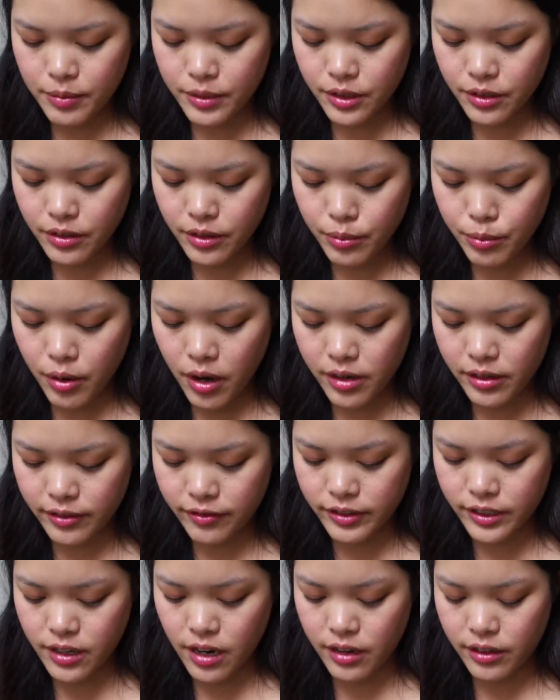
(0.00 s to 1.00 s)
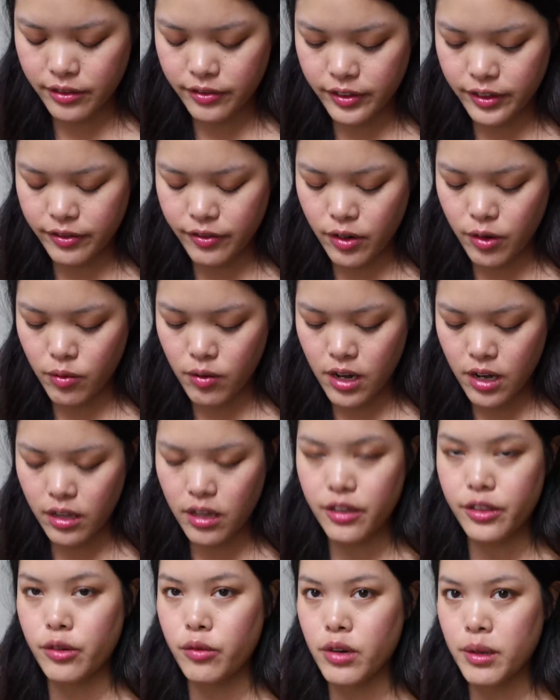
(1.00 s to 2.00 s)
I've been doing their product photography for a while
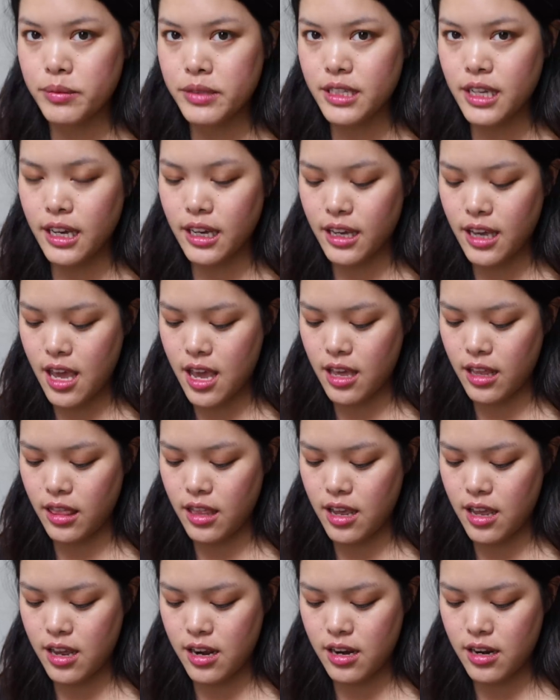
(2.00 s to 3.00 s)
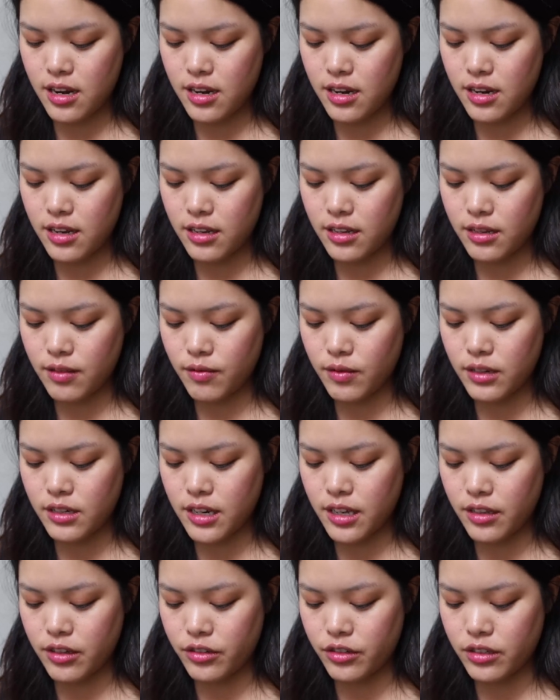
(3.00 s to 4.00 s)
on their website and then one
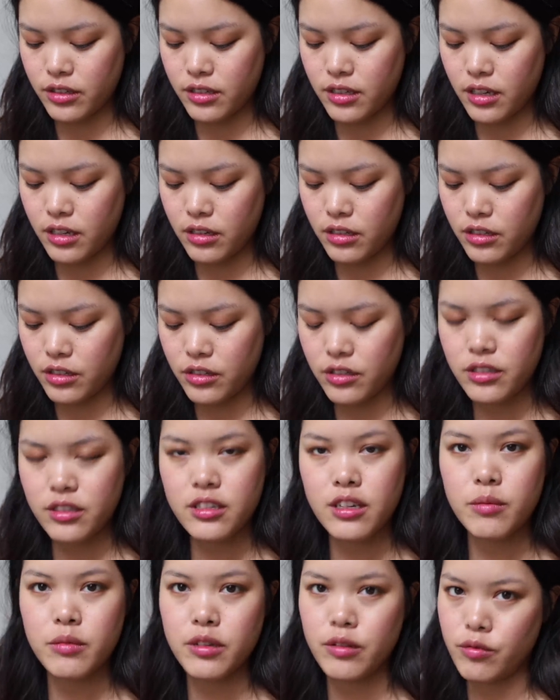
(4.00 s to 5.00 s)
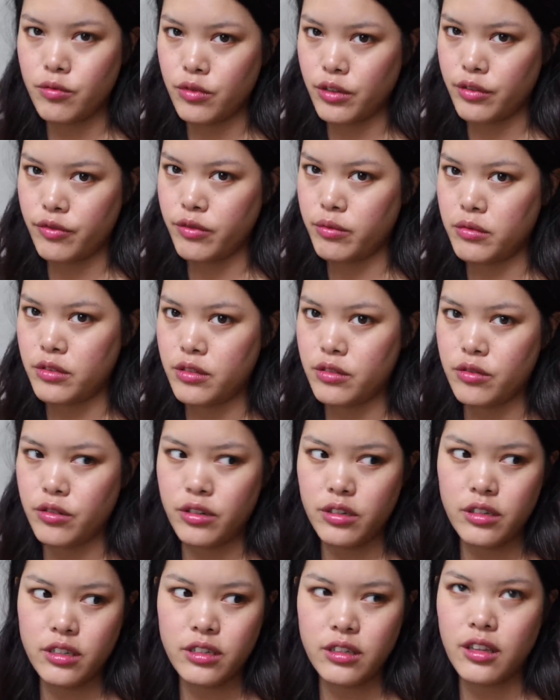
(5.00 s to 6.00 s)
day they're just like, you should just come in and work from the
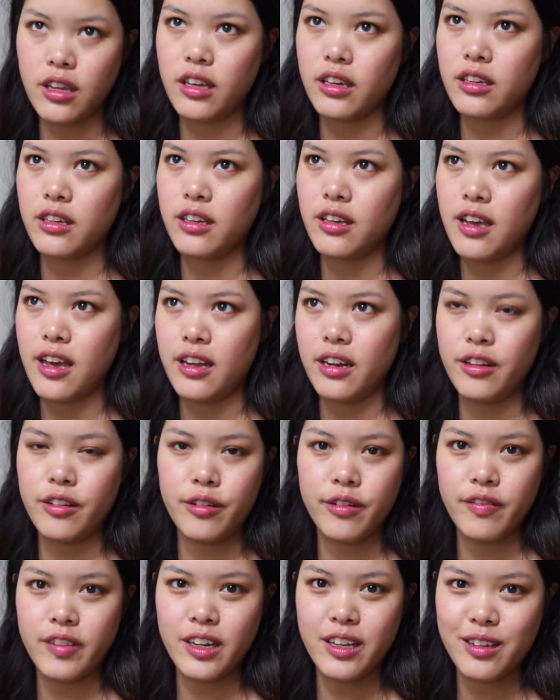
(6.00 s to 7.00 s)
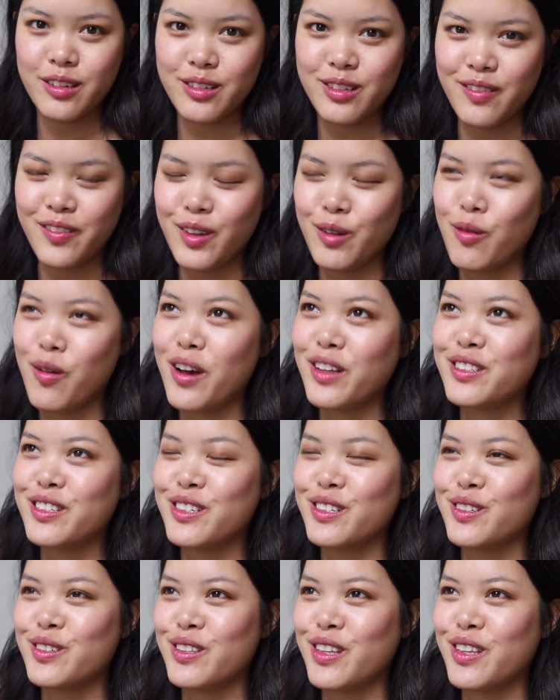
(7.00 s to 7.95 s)
store. You can like edit your videos if you want to.